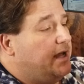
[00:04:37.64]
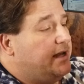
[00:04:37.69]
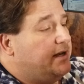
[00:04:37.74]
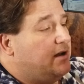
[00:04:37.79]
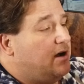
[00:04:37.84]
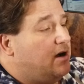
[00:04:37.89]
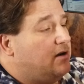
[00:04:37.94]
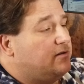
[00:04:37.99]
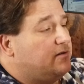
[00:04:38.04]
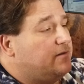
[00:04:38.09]
And
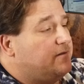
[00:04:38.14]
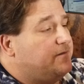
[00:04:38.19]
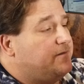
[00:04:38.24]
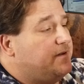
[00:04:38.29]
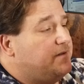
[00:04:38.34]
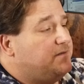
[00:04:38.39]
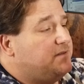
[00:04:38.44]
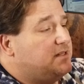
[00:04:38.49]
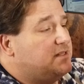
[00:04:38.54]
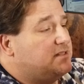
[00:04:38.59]
one hundred
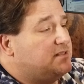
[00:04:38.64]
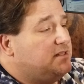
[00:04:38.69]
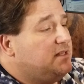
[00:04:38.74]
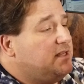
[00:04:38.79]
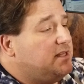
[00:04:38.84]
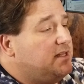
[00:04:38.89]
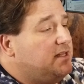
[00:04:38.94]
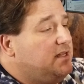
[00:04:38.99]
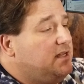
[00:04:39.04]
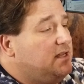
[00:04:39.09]
fifty
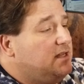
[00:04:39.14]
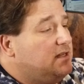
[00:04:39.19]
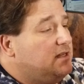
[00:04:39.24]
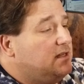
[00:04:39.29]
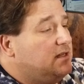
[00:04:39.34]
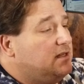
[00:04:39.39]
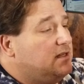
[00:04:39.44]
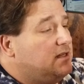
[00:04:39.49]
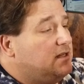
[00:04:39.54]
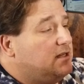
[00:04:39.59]
C
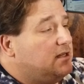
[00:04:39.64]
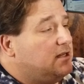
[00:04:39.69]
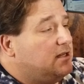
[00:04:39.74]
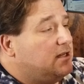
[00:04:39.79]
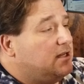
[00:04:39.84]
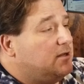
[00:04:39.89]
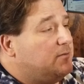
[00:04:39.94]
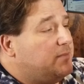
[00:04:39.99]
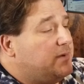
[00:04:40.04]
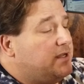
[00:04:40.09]

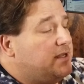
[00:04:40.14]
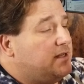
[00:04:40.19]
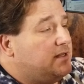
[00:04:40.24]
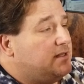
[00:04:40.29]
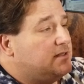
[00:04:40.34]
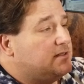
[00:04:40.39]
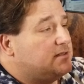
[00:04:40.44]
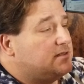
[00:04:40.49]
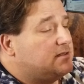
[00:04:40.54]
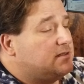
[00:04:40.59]

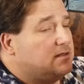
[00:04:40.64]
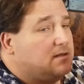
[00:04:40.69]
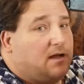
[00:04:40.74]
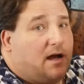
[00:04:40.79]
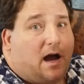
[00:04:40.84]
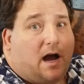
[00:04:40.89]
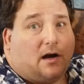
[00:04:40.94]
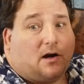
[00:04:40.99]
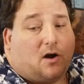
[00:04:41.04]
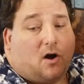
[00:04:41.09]
means
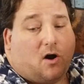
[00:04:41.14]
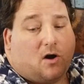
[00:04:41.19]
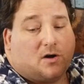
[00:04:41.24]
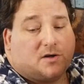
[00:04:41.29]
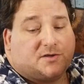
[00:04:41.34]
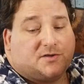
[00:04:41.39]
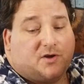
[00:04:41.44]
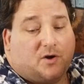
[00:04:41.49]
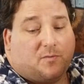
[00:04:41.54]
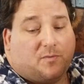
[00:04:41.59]
hot
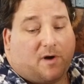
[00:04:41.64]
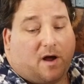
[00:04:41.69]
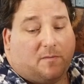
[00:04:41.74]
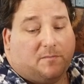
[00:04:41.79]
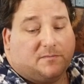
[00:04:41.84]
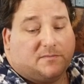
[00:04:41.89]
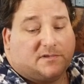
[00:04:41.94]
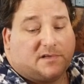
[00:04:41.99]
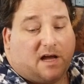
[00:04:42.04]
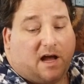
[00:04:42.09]
cars, no
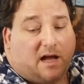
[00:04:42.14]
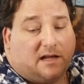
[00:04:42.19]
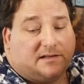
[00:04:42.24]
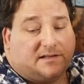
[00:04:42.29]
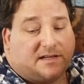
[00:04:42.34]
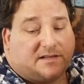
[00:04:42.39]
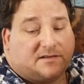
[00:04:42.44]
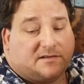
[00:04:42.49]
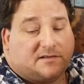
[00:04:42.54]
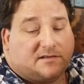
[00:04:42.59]
problems, hot
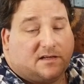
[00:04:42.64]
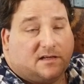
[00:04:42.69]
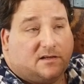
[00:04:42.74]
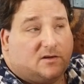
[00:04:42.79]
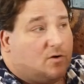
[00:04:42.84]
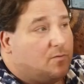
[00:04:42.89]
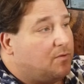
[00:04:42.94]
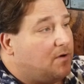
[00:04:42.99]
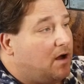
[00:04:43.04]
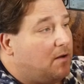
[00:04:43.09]
desert sun,
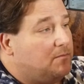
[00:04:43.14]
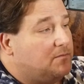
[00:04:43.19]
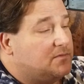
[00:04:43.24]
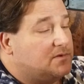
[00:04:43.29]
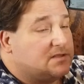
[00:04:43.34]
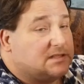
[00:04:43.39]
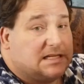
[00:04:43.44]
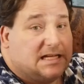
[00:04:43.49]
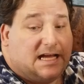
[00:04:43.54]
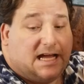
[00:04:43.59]
no
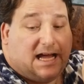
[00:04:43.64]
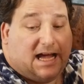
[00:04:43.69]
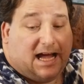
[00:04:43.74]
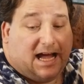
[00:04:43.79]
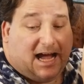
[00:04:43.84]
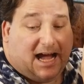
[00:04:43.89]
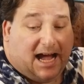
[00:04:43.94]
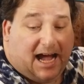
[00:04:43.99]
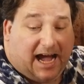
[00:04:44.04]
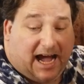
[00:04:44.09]
problems.
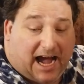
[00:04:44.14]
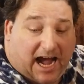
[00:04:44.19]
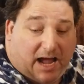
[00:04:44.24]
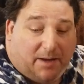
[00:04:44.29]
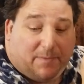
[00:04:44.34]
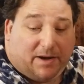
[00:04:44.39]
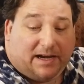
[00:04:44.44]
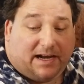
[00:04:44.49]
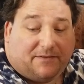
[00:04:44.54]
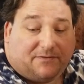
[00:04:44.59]

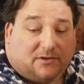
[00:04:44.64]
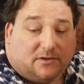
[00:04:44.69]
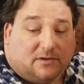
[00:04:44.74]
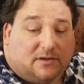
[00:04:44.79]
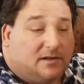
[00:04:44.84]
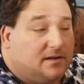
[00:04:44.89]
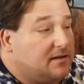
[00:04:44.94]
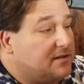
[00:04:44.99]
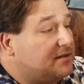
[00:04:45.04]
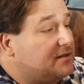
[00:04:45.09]
I might have to
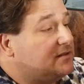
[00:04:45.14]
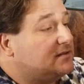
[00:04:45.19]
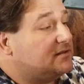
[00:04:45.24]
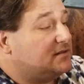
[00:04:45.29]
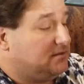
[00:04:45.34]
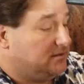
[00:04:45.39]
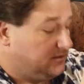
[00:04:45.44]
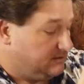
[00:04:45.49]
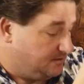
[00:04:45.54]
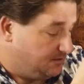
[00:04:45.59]
look into
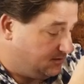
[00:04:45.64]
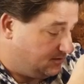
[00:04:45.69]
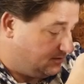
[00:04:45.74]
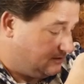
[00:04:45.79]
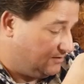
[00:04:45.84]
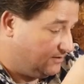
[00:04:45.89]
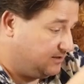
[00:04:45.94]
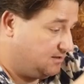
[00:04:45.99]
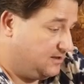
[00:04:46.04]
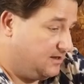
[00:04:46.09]
this.
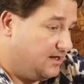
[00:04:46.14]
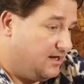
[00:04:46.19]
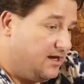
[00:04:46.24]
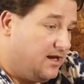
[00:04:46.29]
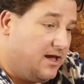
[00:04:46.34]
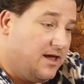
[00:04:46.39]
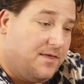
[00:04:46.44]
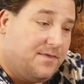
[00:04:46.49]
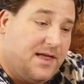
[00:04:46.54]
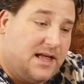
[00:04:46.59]

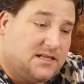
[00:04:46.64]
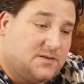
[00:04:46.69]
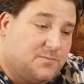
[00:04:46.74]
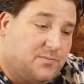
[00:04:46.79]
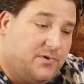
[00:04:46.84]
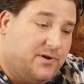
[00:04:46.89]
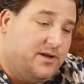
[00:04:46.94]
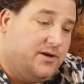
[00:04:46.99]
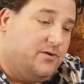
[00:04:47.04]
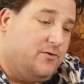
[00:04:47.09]
That's
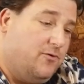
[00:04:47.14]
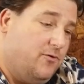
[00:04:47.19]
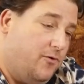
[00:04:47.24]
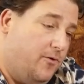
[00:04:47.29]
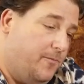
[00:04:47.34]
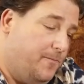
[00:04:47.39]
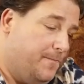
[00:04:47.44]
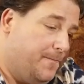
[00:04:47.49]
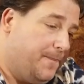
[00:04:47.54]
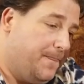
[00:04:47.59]
pretty cool.